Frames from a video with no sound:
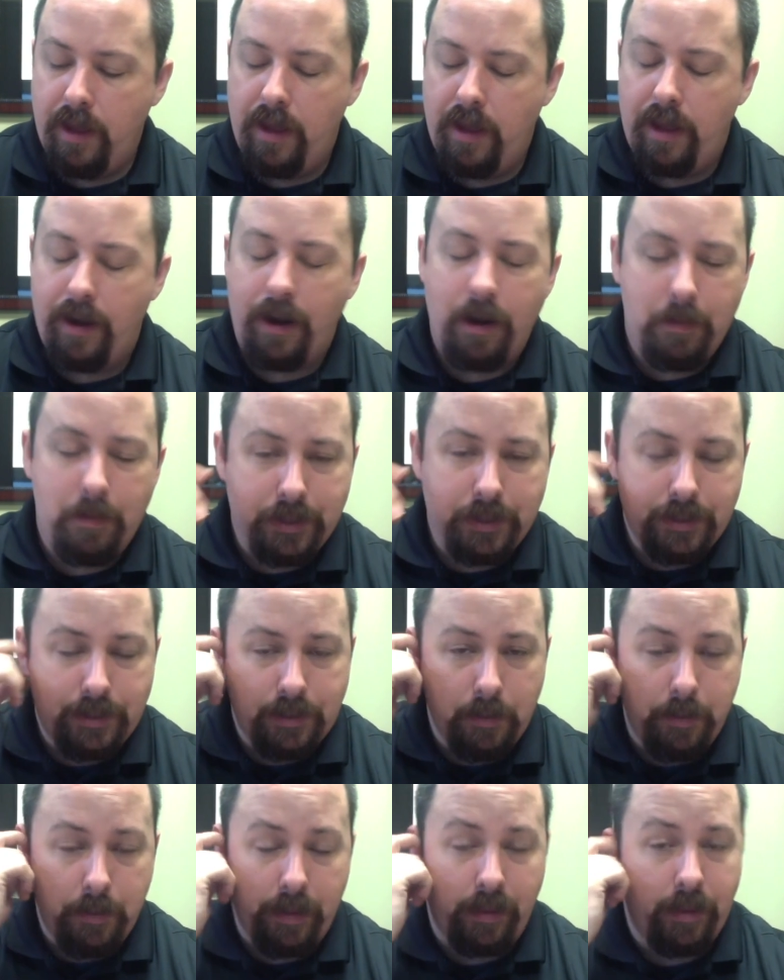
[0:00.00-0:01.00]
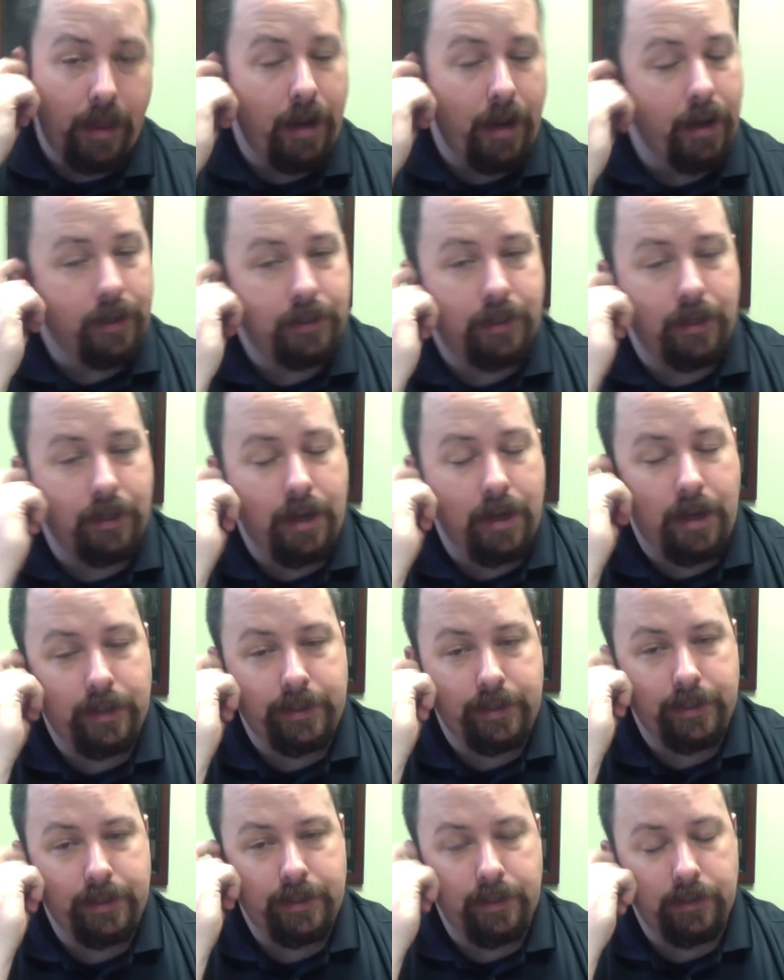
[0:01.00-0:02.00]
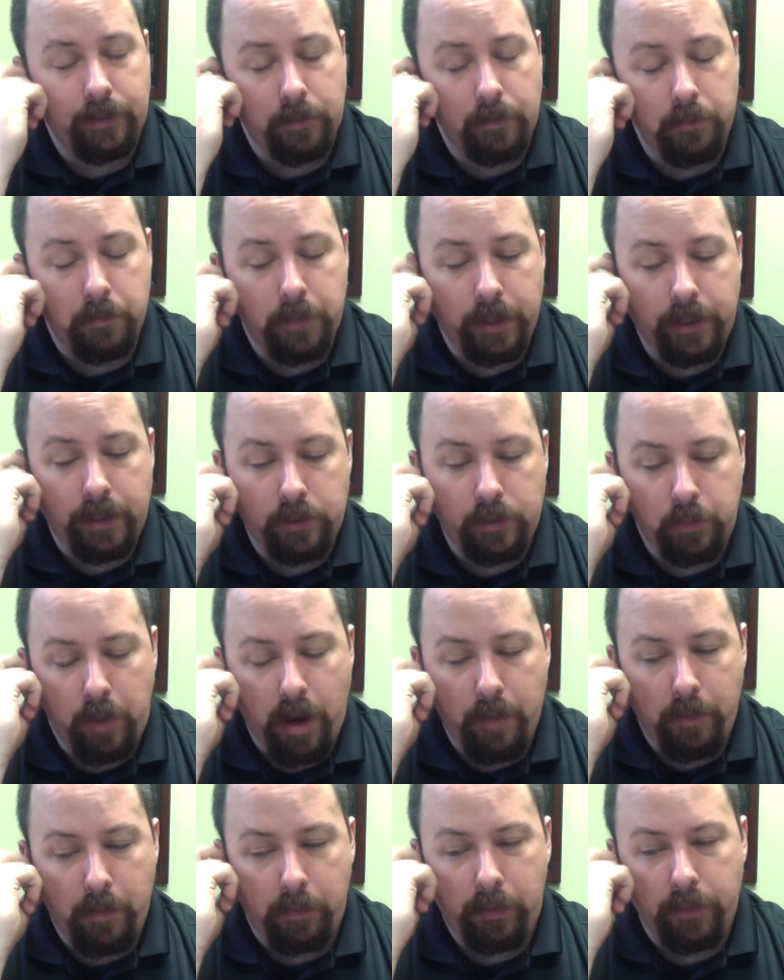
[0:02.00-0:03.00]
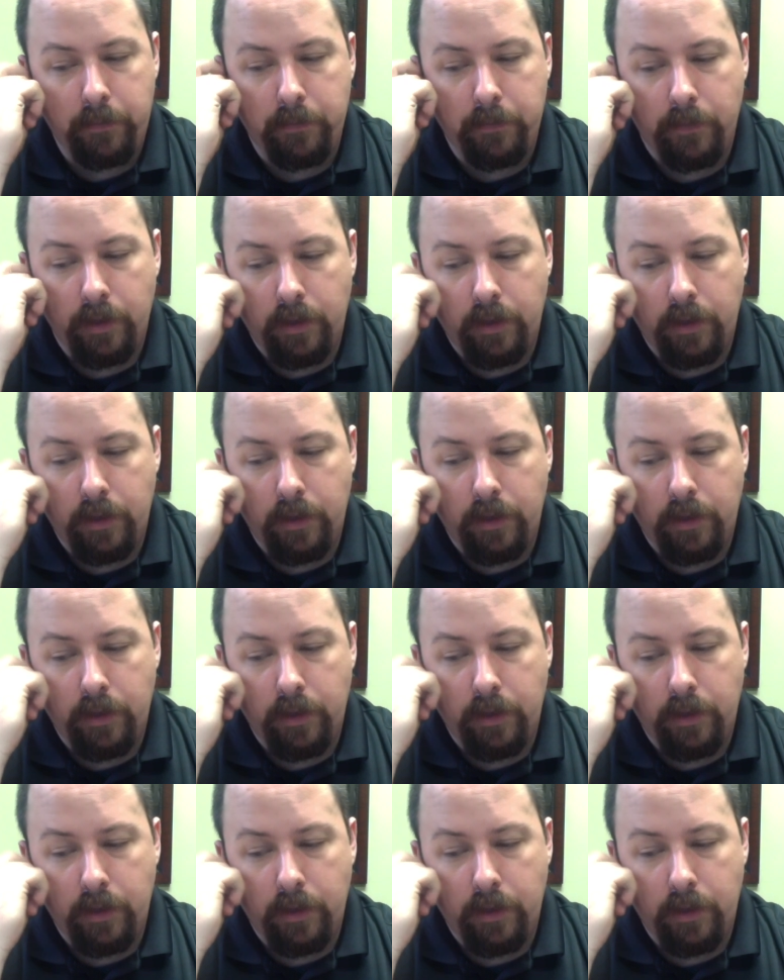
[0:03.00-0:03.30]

And Ehrman's sympathetic to Gnosticism, but he's probably